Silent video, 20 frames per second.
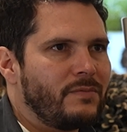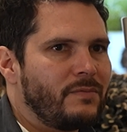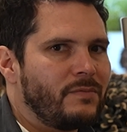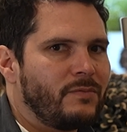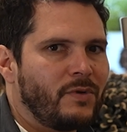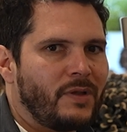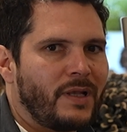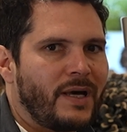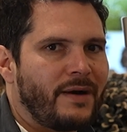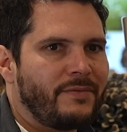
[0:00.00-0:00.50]

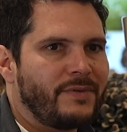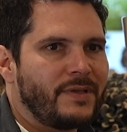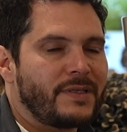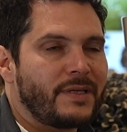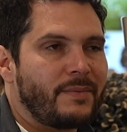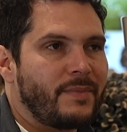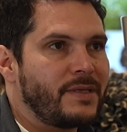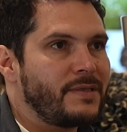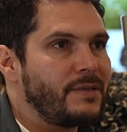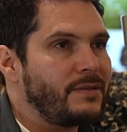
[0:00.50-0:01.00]
we'll have this
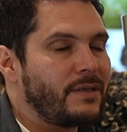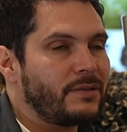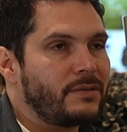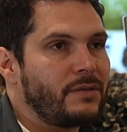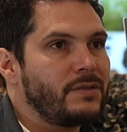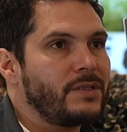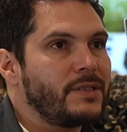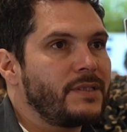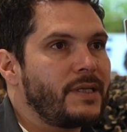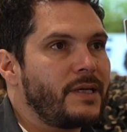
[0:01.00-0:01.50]
amazing
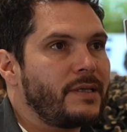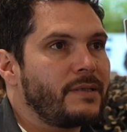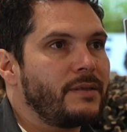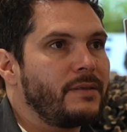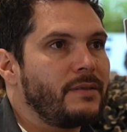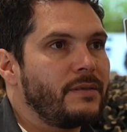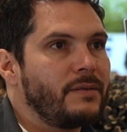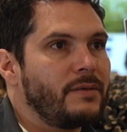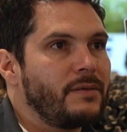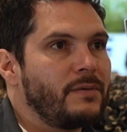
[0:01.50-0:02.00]
technology that
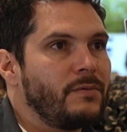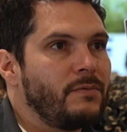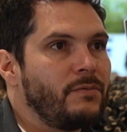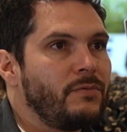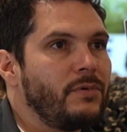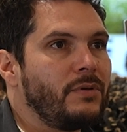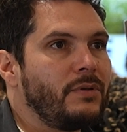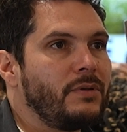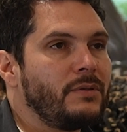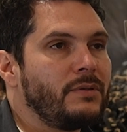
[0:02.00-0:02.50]

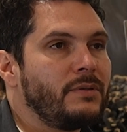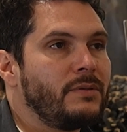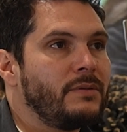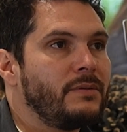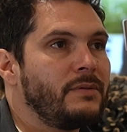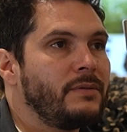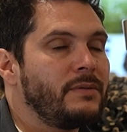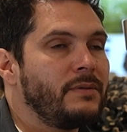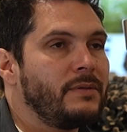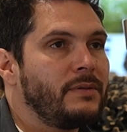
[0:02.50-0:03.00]
will
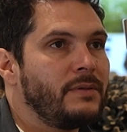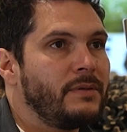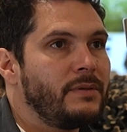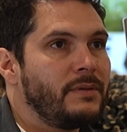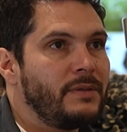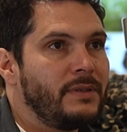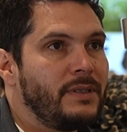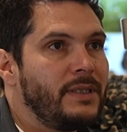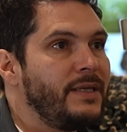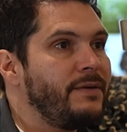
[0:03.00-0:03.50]

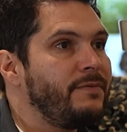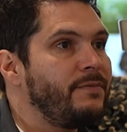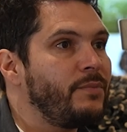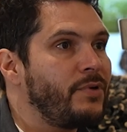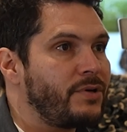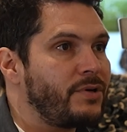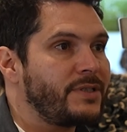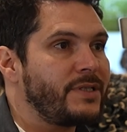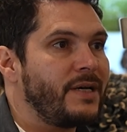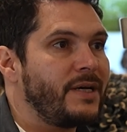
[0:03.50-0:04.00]
leave
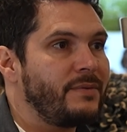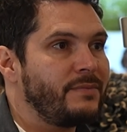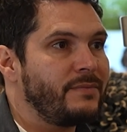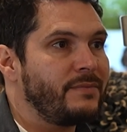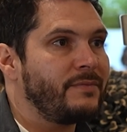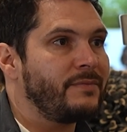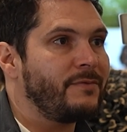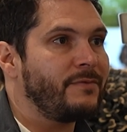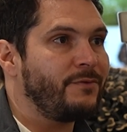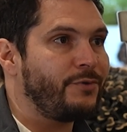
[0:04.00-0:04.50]
more
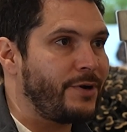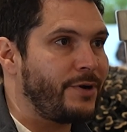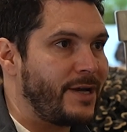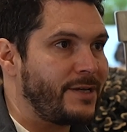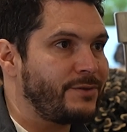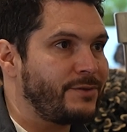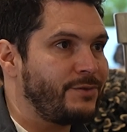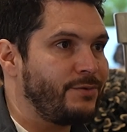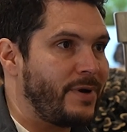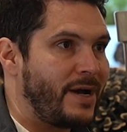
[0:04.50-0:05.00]
time for
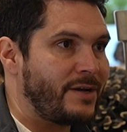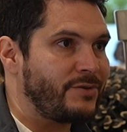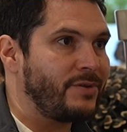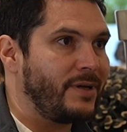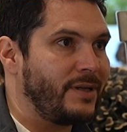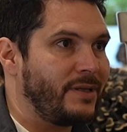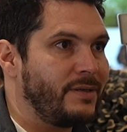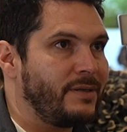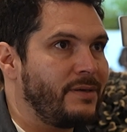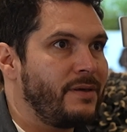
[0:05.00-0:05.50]
us to
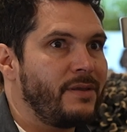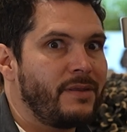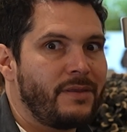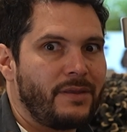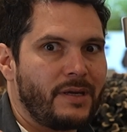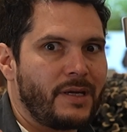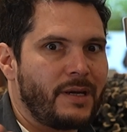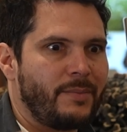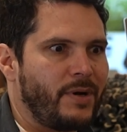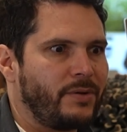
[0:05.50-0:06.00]
actually
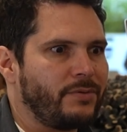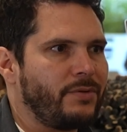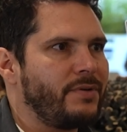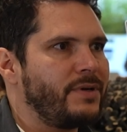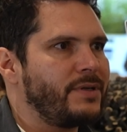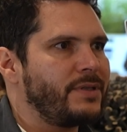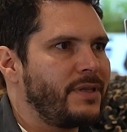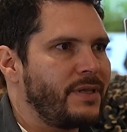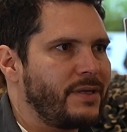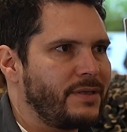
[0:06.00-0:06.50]
think about other
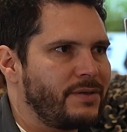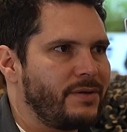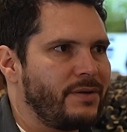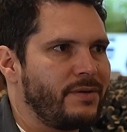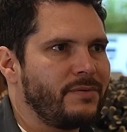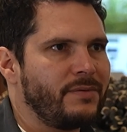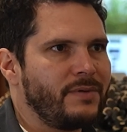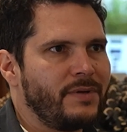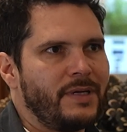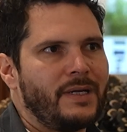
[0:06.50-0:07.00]
things,
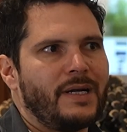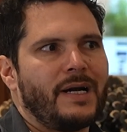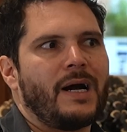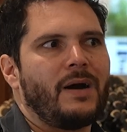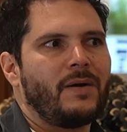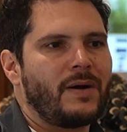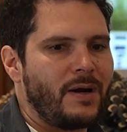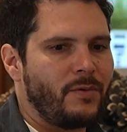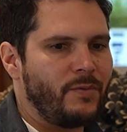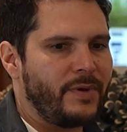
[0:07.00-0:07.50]
how
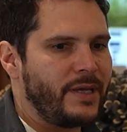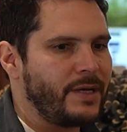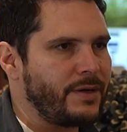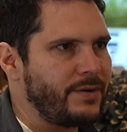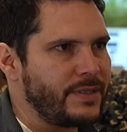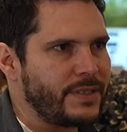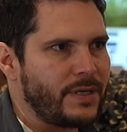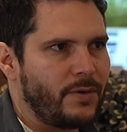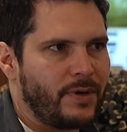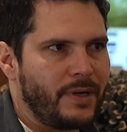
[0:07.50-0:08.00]
can we
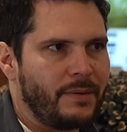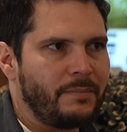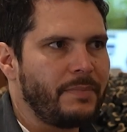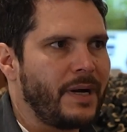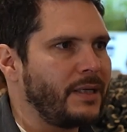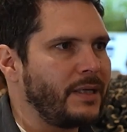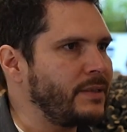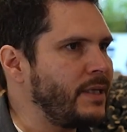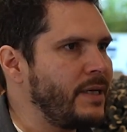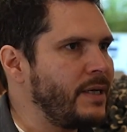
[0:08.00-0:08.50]
increase our
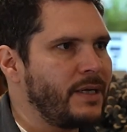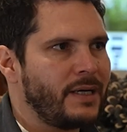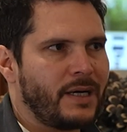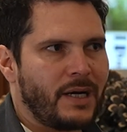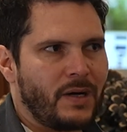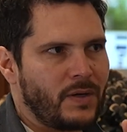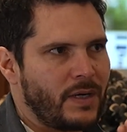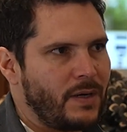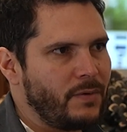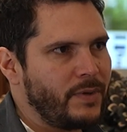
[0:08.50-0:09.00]
impact?
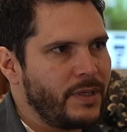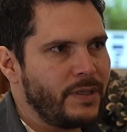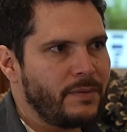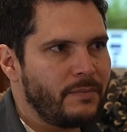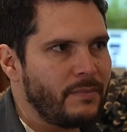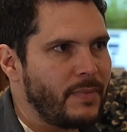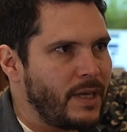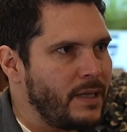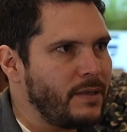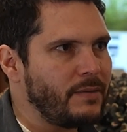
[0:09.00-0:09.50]
How can we
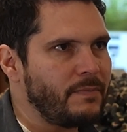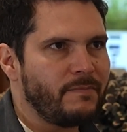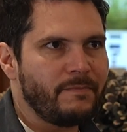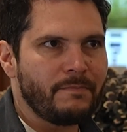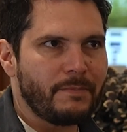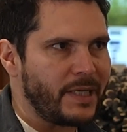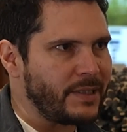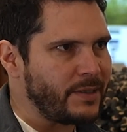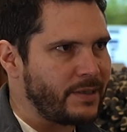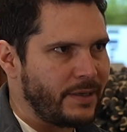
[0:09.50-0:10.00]
make
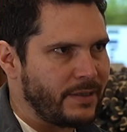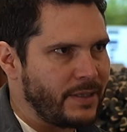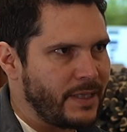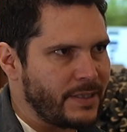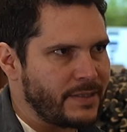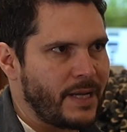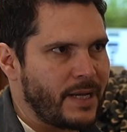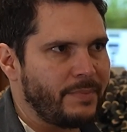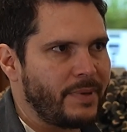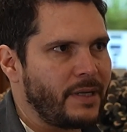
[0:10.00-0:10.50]
better ideas
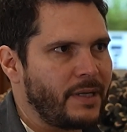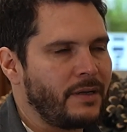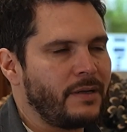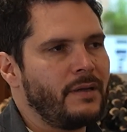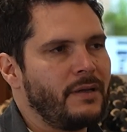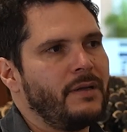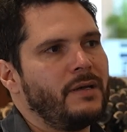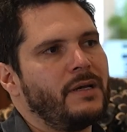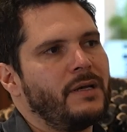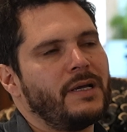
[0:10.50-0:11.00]
happen?
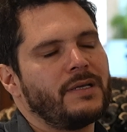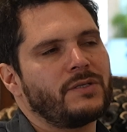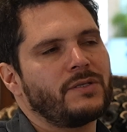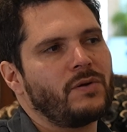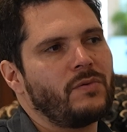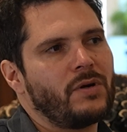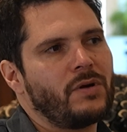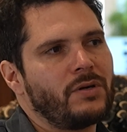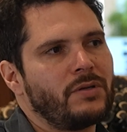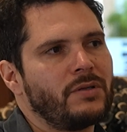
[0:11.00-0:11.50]
And
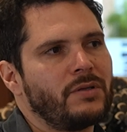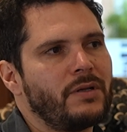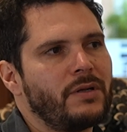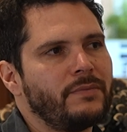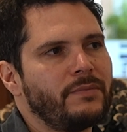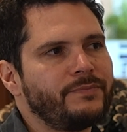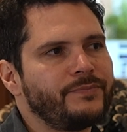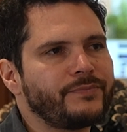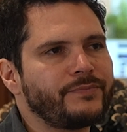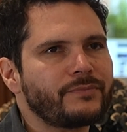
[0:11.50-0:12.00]
so on,
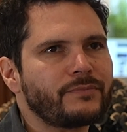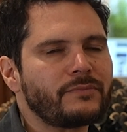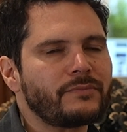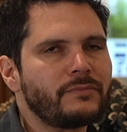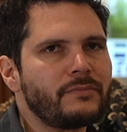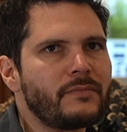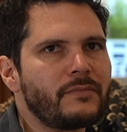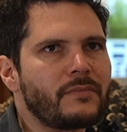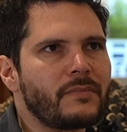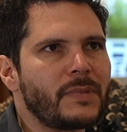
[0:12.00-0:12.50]

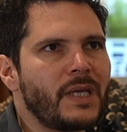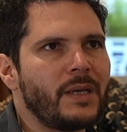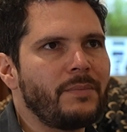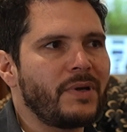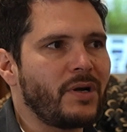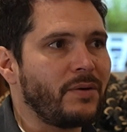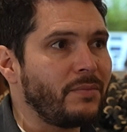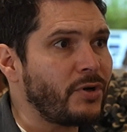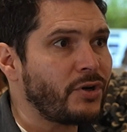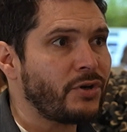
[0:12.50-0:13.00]

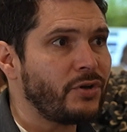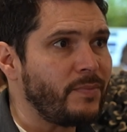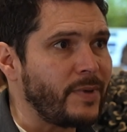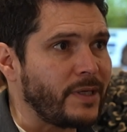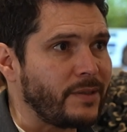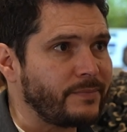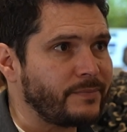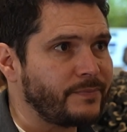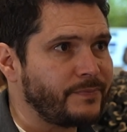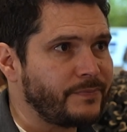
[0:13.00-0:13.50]
become more
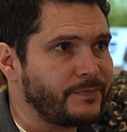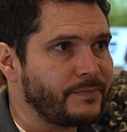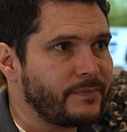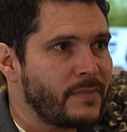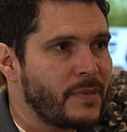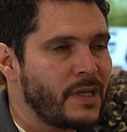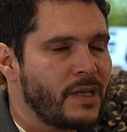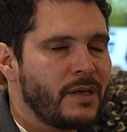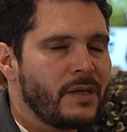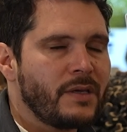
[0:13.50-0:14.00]
human.
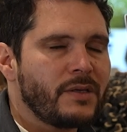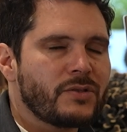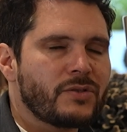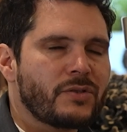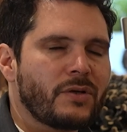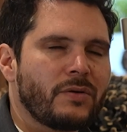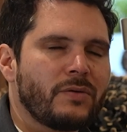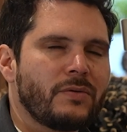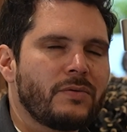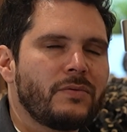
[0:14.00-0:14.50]

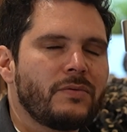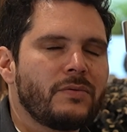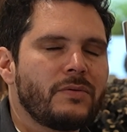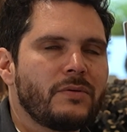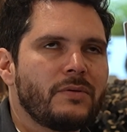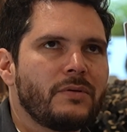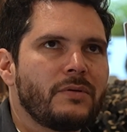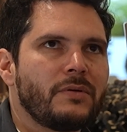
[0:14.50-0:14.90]
So